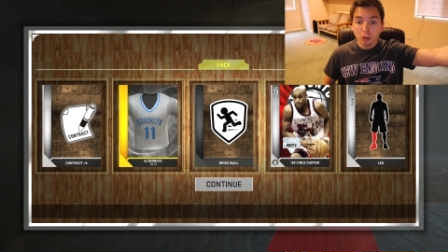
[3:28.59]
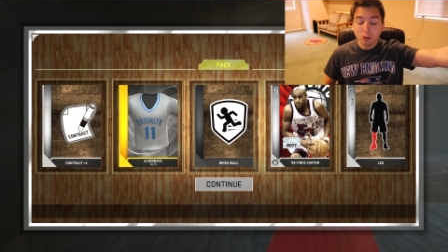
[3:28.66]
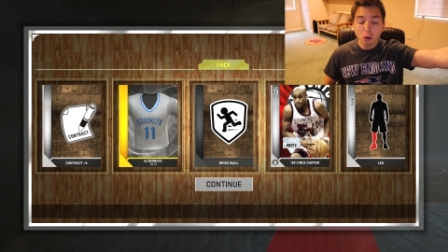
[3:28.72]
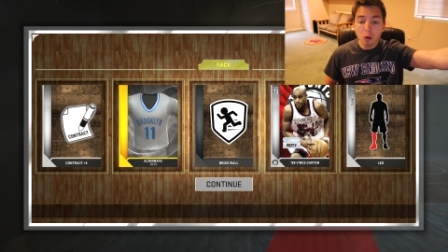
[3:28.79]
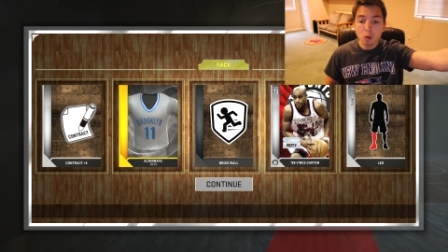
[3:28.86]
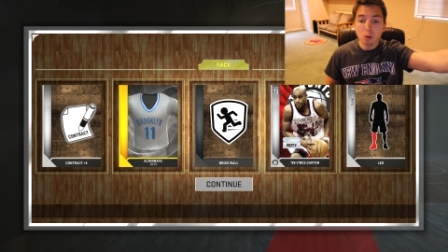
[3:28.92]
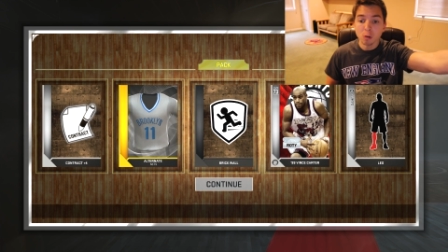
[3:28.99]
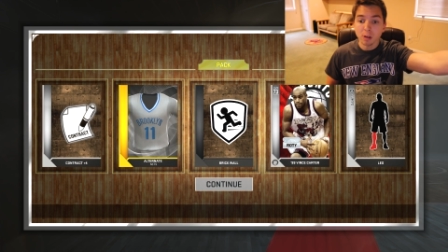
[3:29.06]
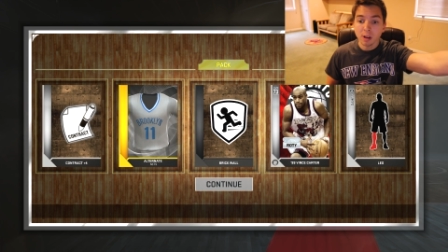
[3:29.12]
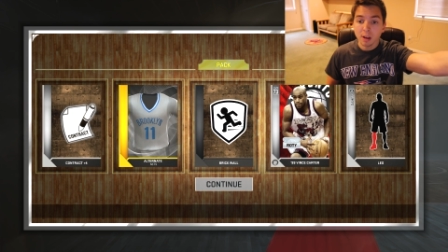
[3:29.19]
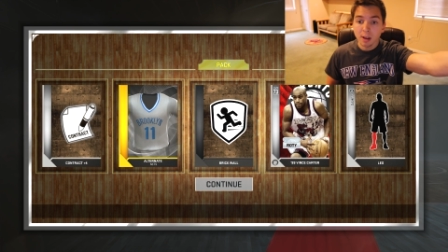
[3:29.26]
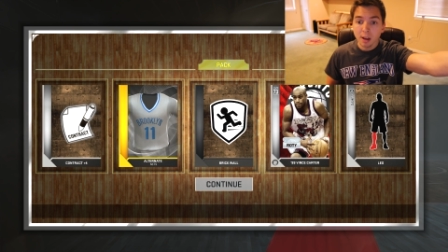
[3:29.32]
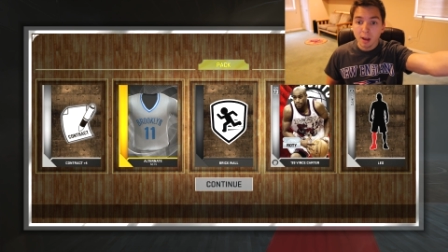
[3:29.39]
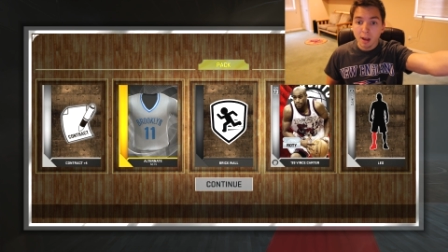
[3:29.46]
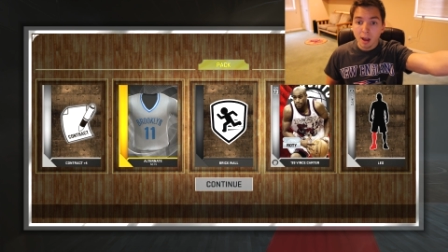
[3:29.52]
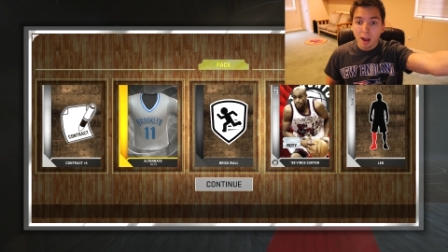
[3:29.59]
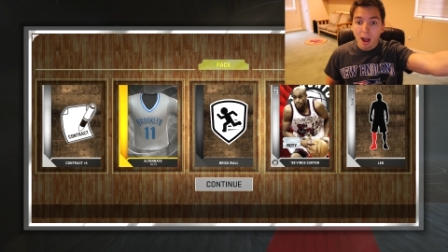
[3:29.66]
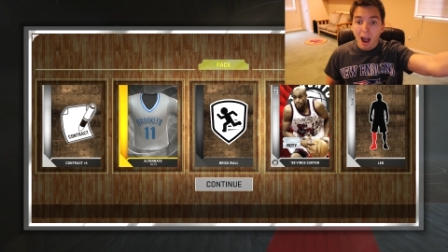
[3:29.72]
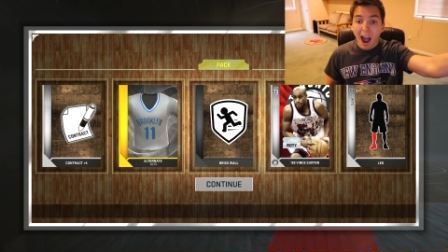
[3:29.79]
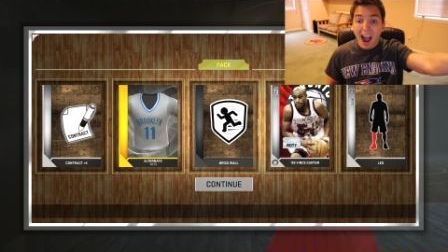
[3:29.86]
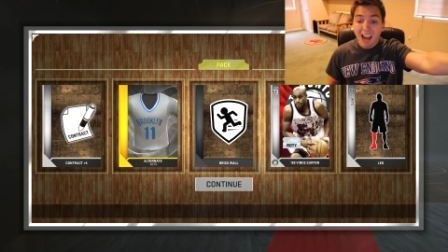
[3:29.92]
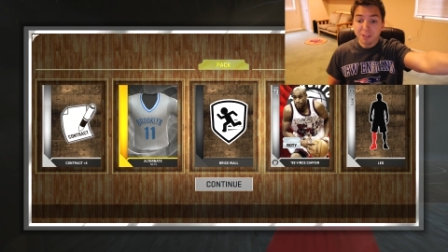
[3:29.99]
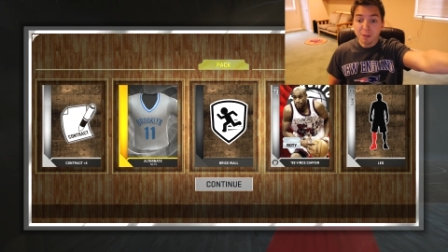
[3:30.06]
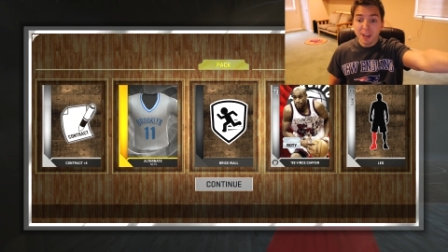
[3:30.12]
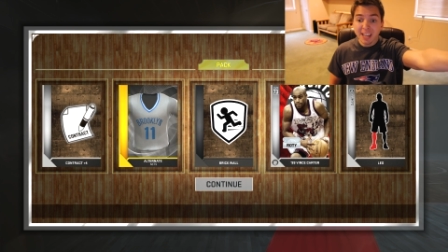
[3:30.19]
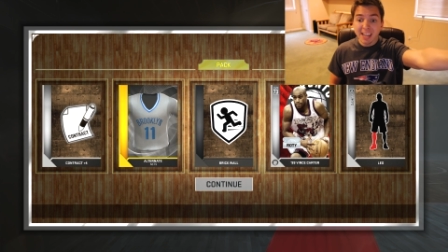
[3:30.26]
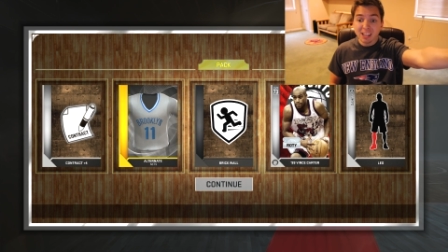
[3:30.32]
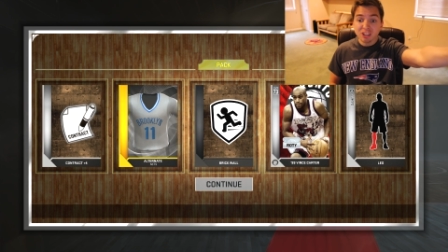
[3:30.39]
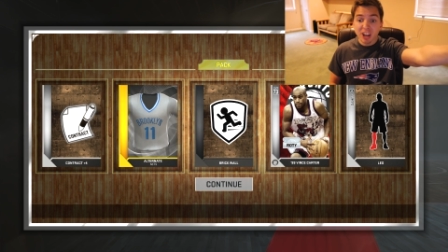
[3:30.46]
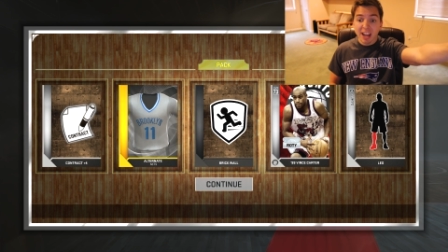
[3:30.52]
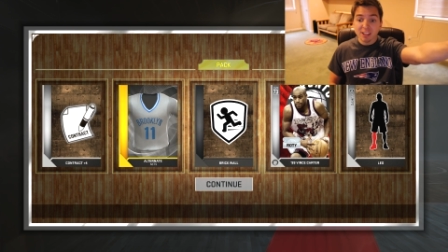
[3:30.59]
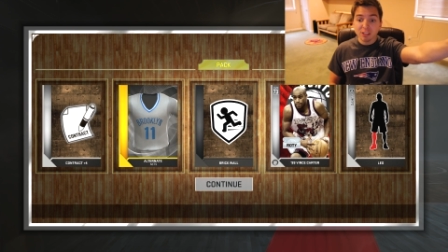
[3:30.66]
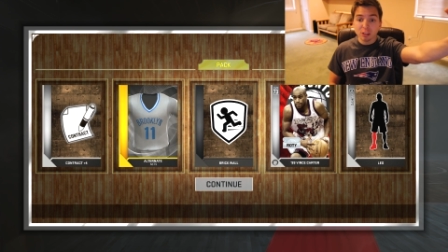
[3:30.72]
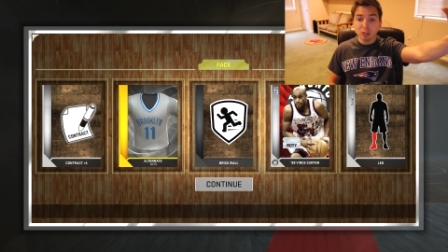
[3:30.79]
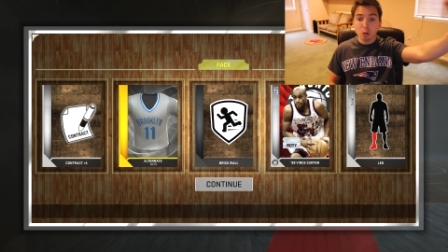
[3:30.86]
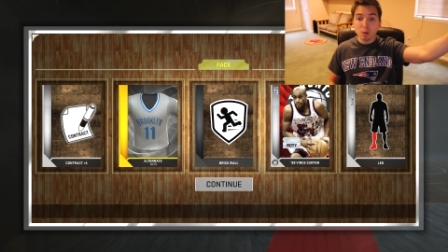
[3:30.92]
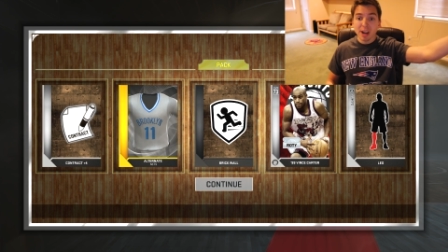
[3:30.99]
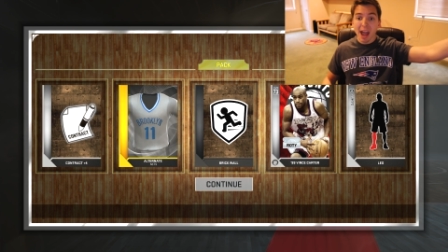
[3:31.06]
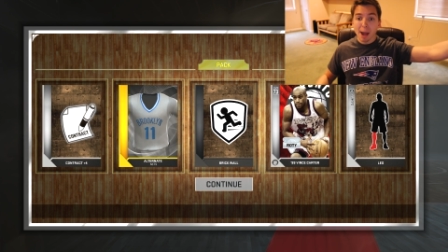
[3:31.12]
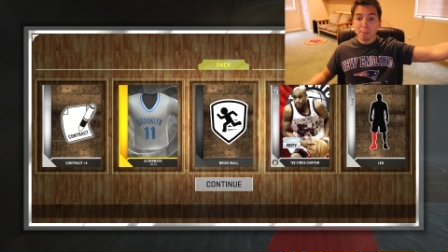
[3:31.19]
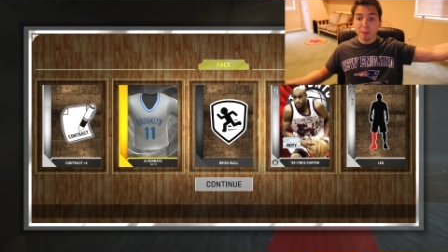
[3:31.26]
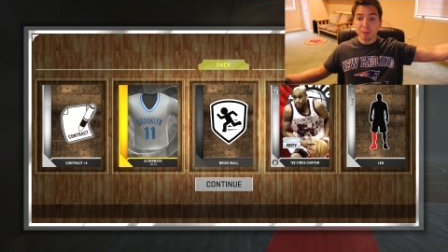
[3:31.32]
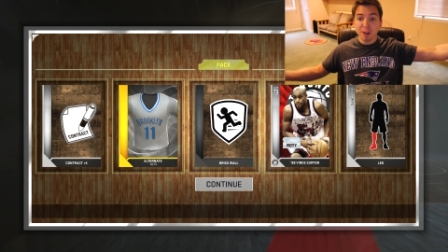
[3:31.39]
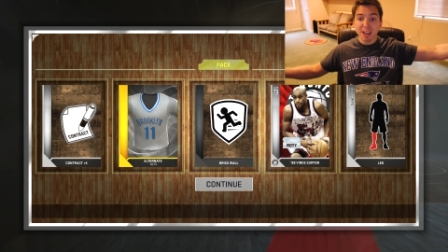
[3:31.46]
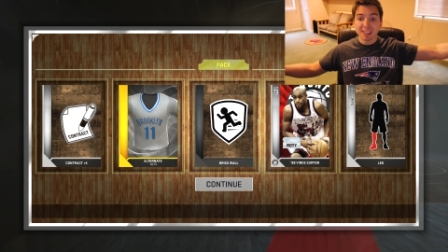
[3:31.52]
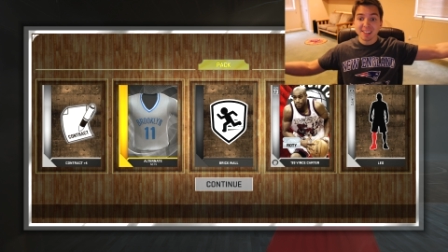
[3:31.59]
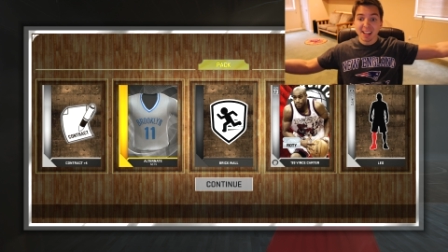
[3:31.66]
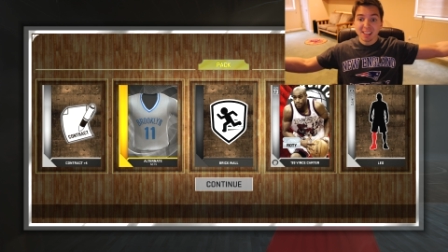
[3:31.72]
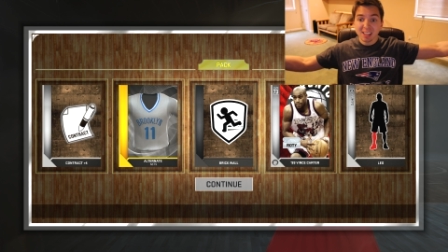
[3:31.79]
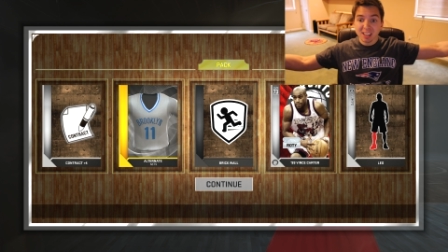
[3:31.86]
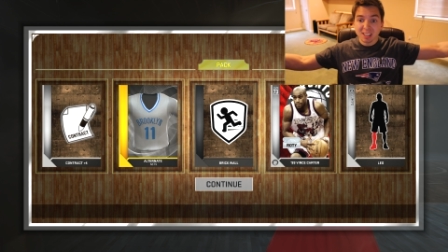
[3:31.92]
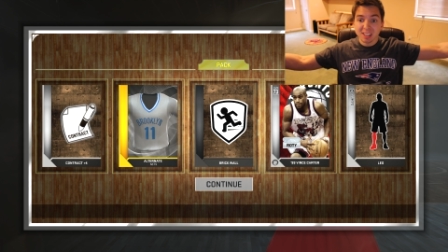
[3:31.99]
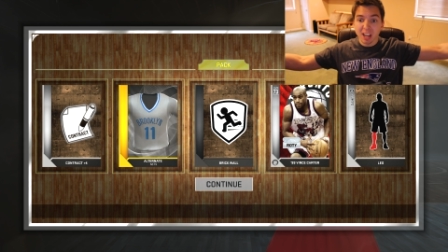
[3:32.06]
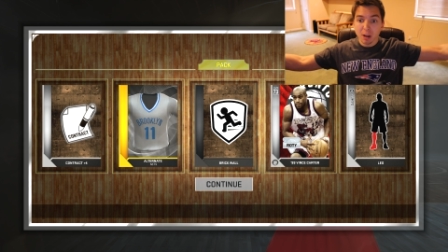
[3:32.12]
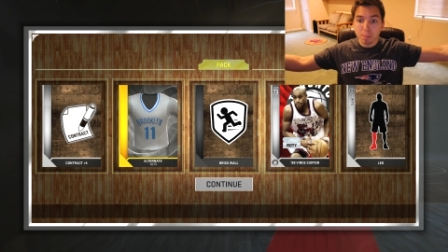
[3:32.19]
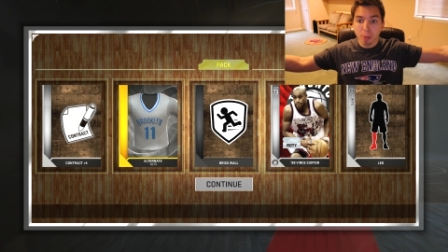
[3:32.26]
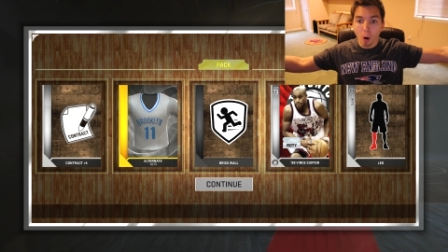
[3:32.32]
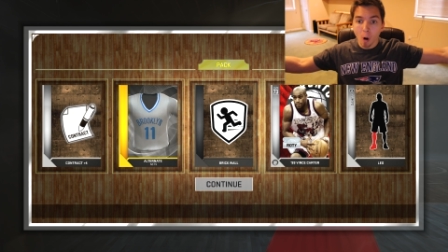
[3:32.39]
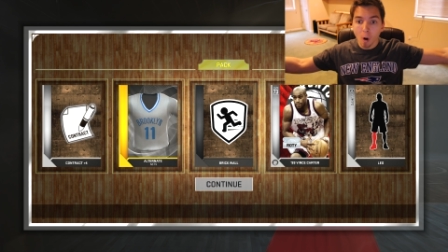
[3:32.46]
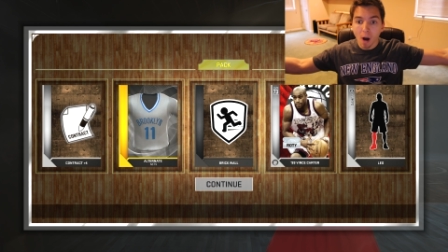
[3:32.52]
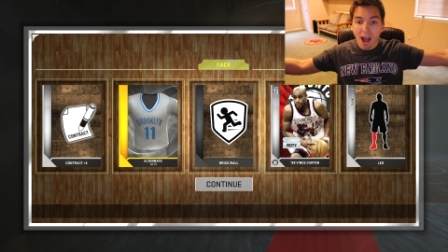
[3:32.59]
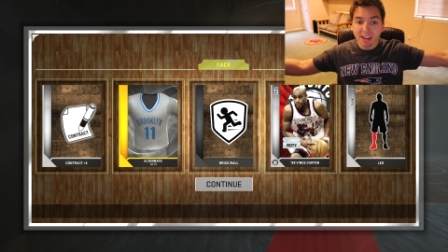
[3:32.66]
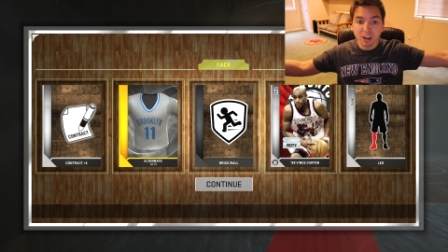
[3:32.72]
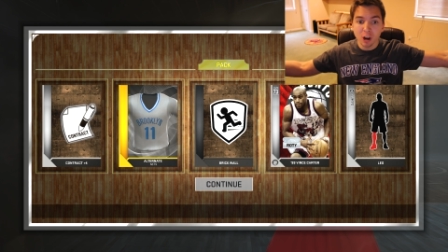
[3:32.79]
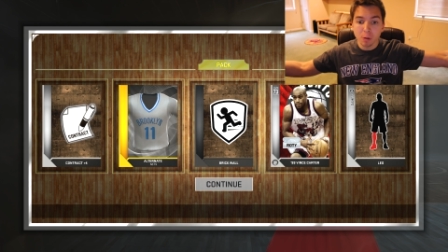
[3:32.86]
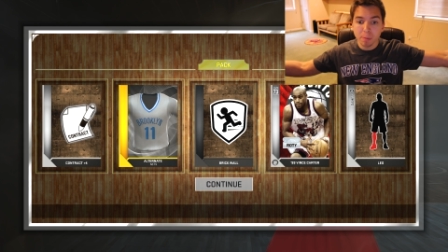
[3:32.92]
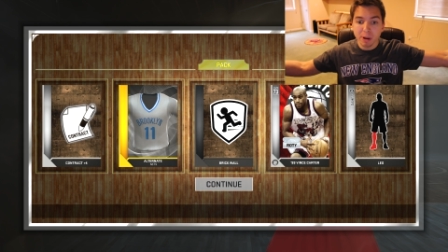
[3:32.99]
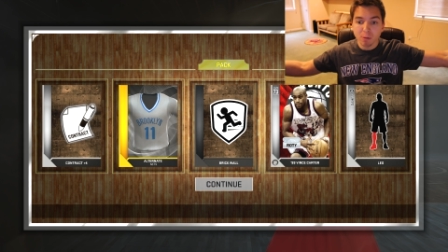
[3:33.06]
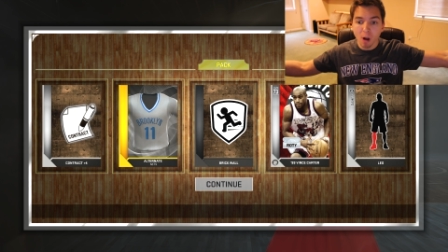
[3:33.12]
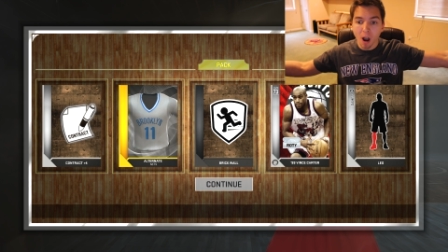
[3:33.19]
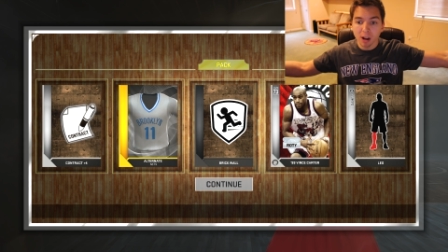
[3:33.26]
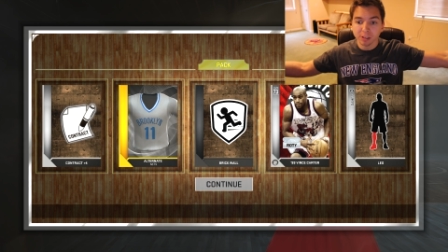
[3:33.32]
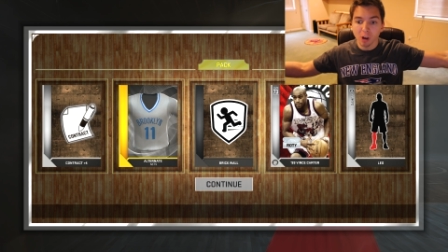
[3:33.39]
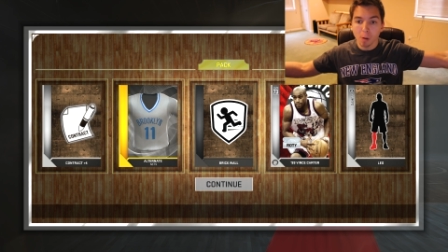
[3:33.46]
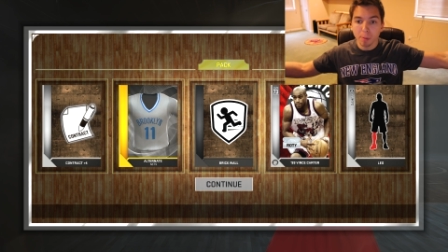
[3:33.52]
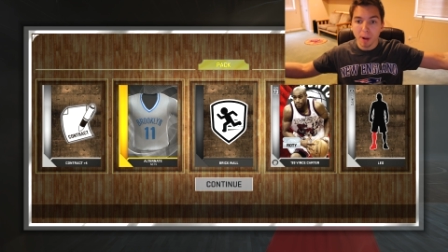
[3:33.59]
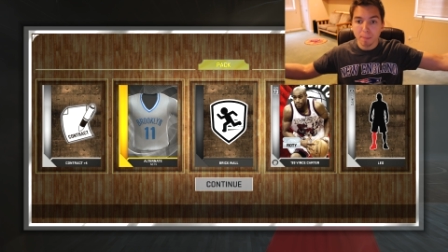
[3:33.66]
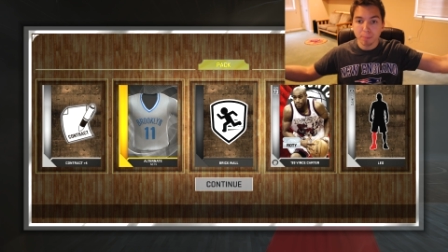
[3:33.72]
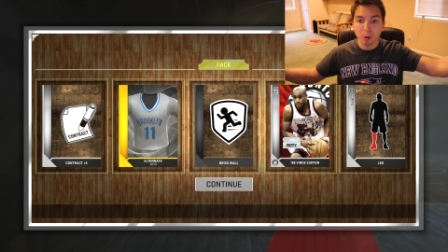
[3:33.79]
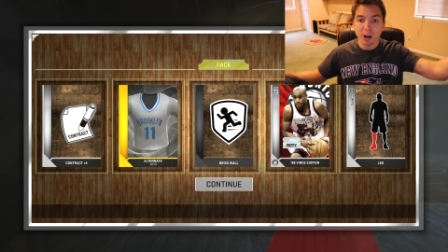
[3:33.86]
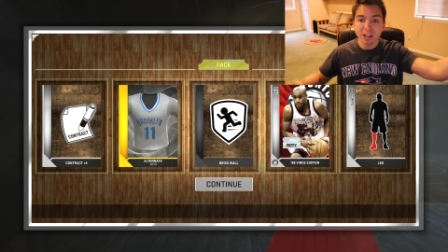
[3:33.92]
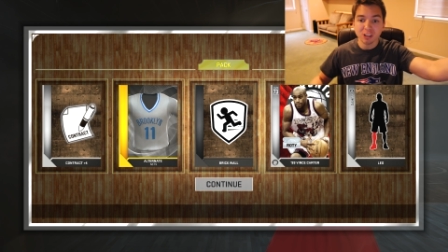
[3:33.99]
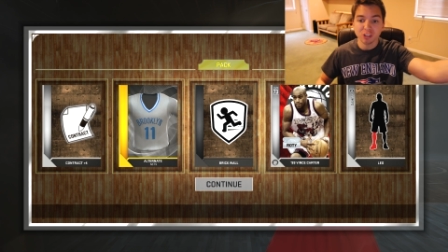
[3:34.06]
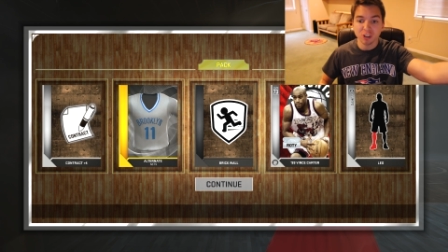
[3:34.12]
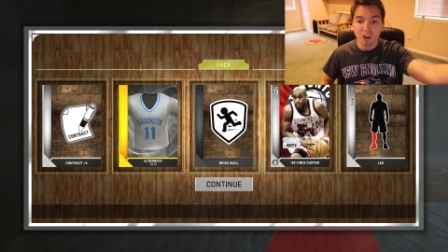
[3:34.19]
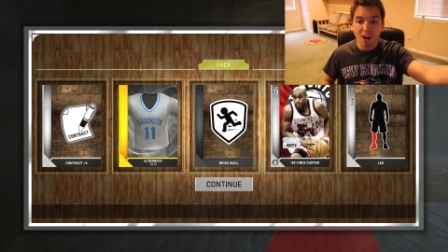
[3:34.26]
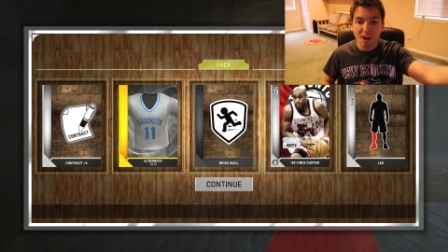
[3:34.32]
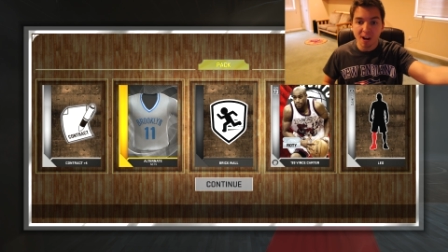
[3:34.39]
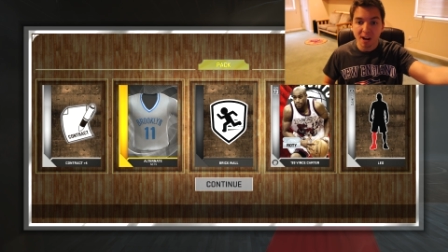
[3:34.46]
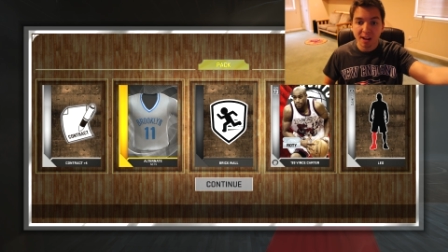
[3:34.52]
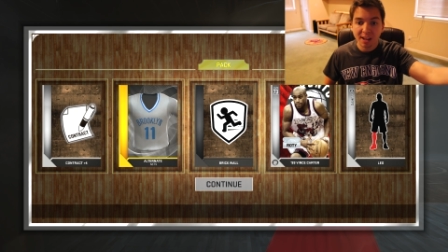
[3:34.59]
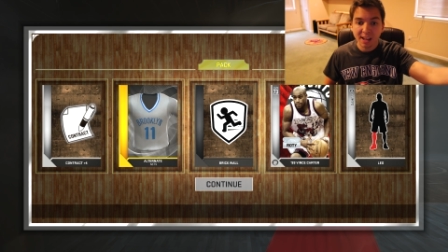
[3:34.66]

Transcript: Dude, I think he changes to an amethyst. That's a sick pull. I could be wrong though, but I'm pretty sure